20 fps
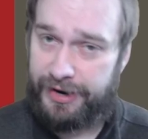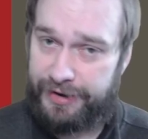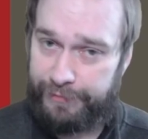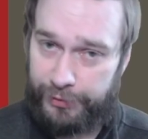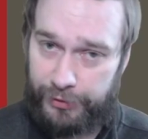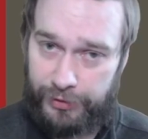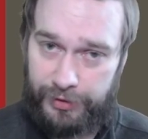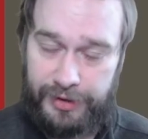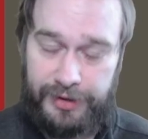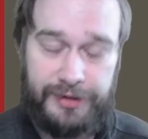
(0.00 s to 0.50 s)

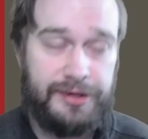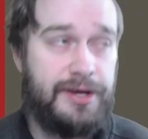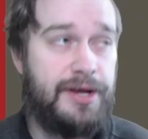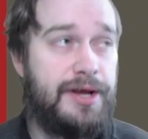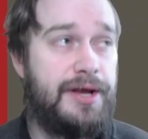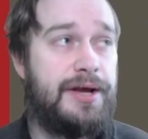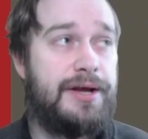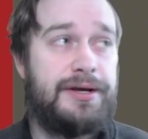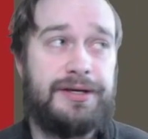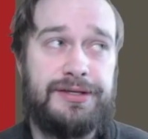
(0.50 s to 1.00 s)
important,
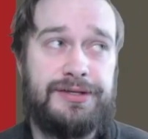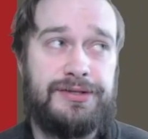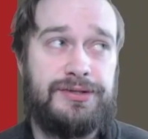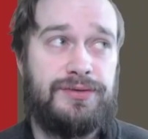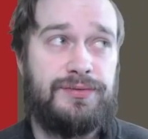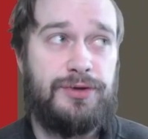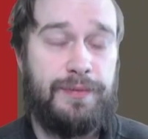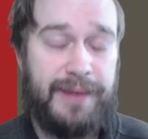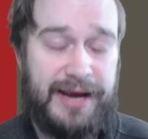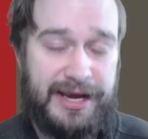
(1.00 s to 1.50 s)

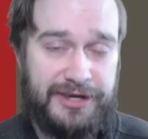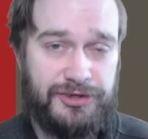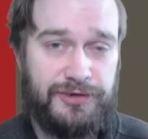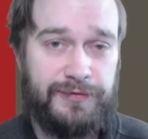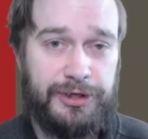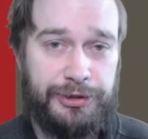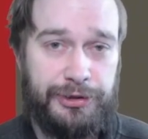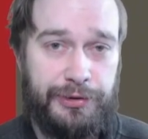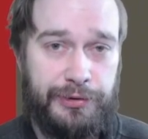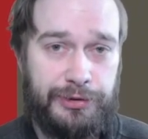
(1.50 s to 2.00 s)
because your Master
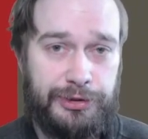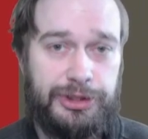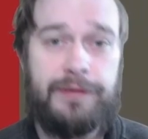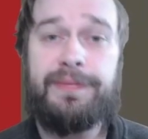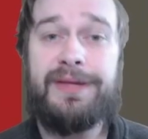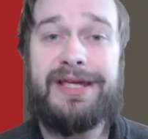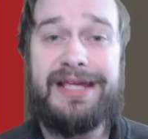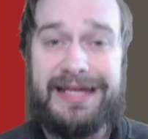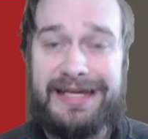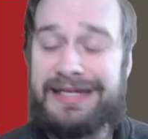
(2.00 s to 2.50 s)
Vault
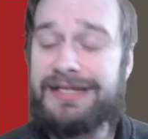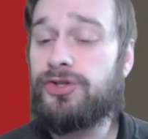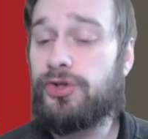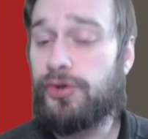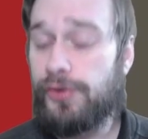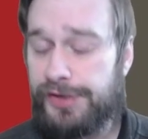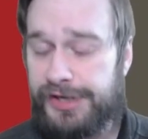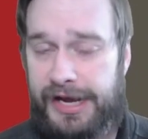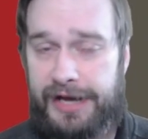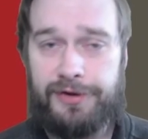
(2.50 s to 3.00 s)
ownership is
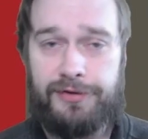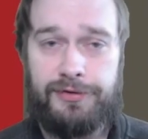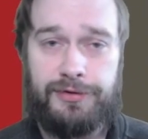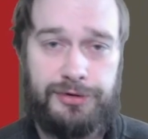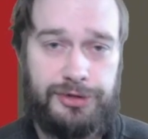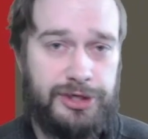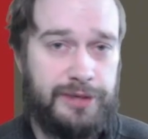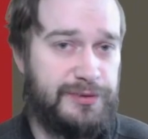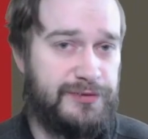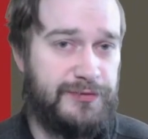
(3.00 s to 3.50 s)
your deck
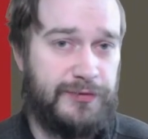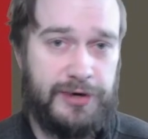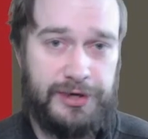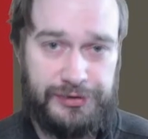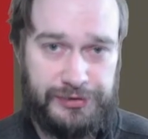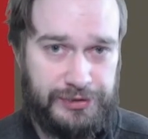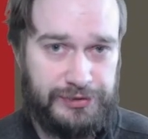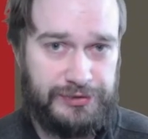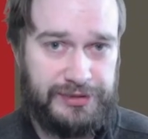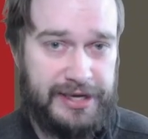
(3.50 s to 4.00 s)
ownership as far
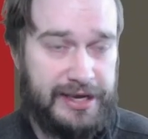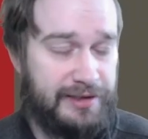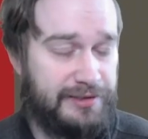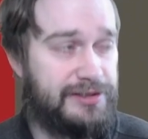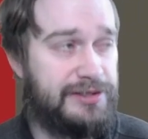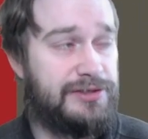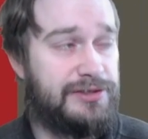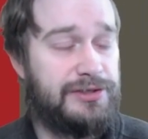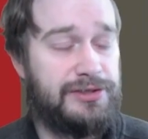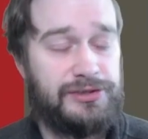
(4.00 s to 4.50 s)
as Ghost
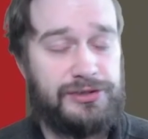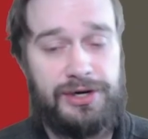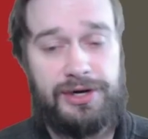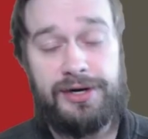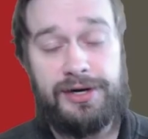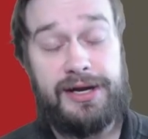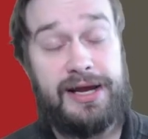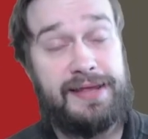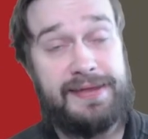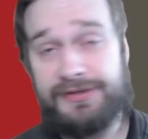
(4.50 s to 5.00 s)
Galaxy is
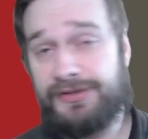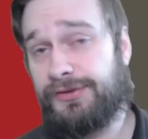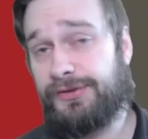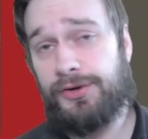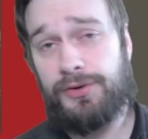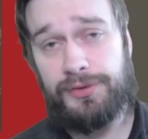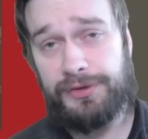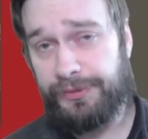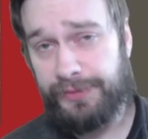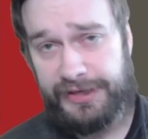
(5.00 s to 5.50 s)
concerned. And that's
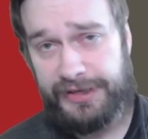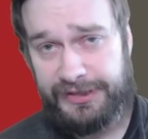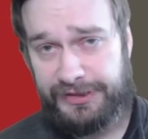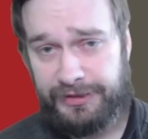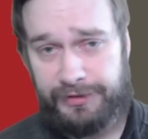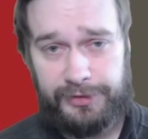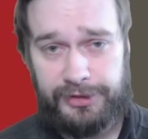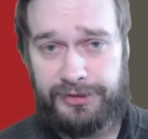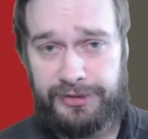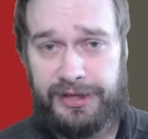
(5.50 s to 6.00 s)
totally
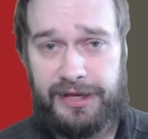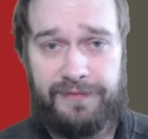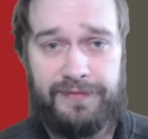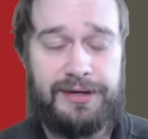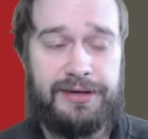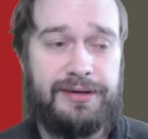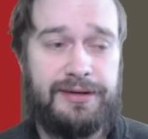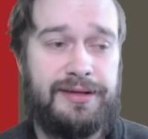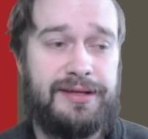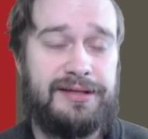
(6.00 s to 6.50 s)
reasonable
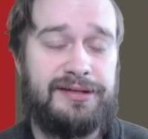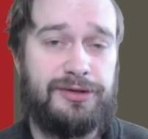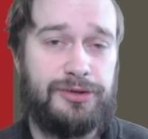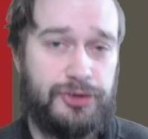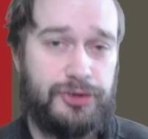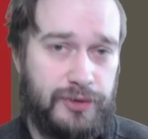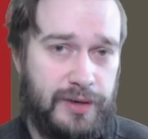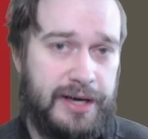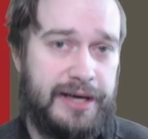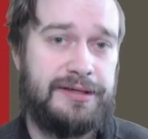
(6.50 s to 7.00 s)
given that they're
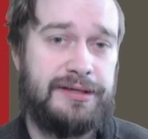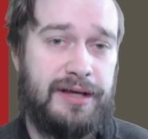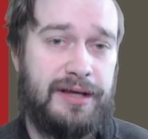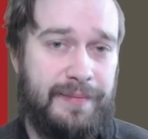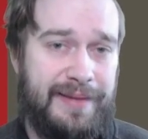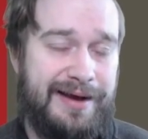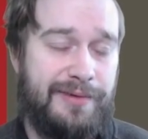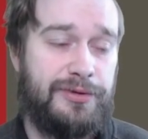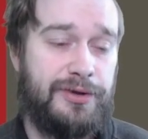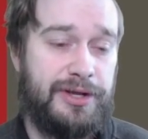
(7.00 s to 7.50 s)
trying to
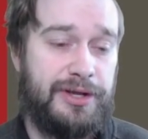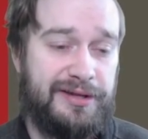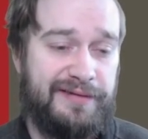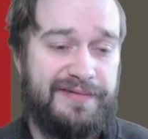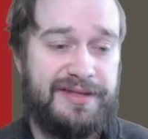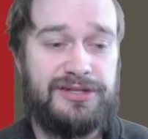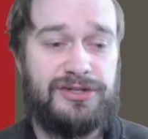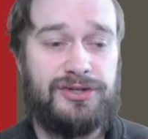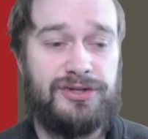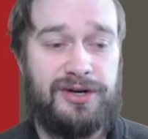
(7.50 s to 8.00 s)
come out with all
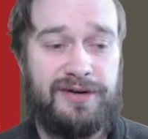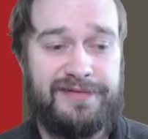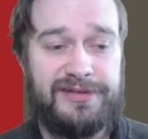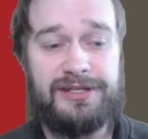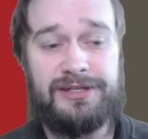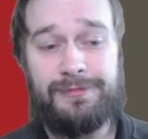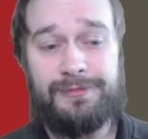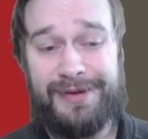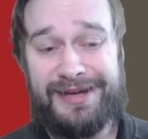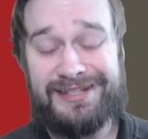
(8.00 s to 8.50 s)
of these
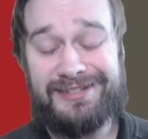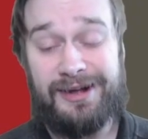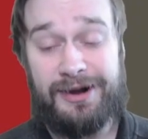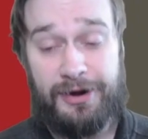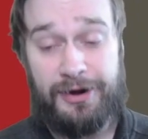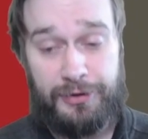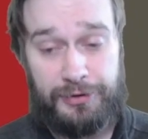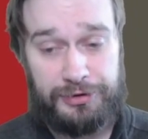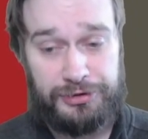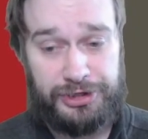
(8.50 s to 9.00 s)
services based
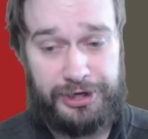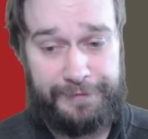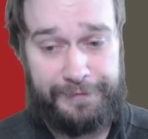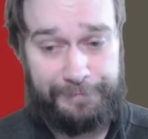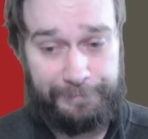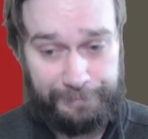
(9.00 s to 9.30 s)
on ownership.